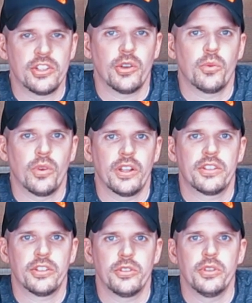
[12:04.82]
don't want
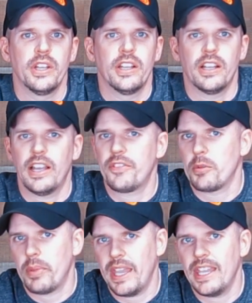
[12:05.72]
to have
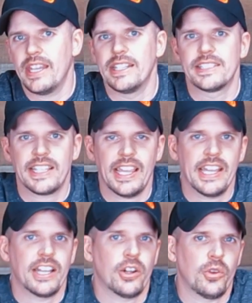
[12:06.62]
to pan and
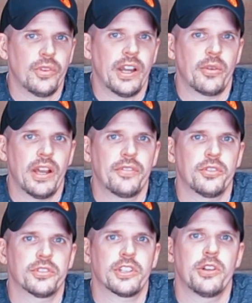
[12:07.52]
scan and hold that
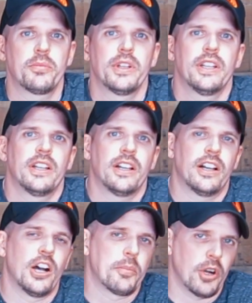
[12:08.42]
rifle scope
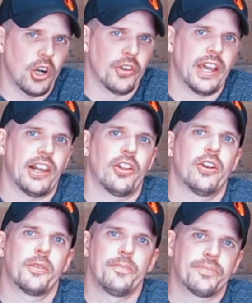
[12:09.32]
up all night
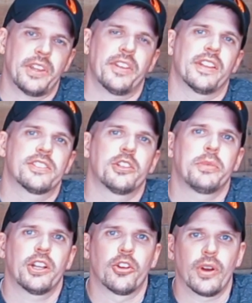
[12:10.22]
long. I think this is
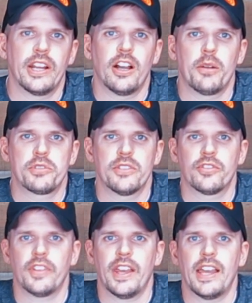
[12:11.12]
going to be a great option
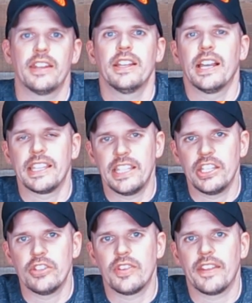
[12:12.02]
for that.
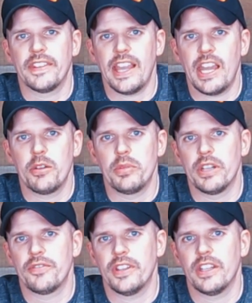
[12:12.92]
Again, you've got the added
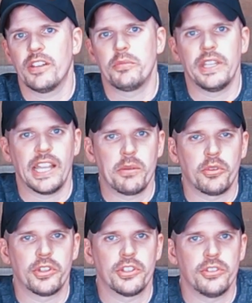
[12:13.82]
benefit of being
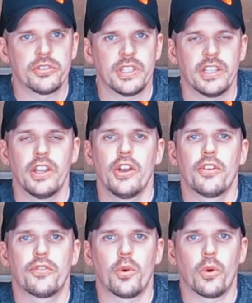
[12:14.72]
able to use it
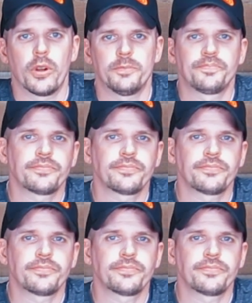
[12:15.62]
for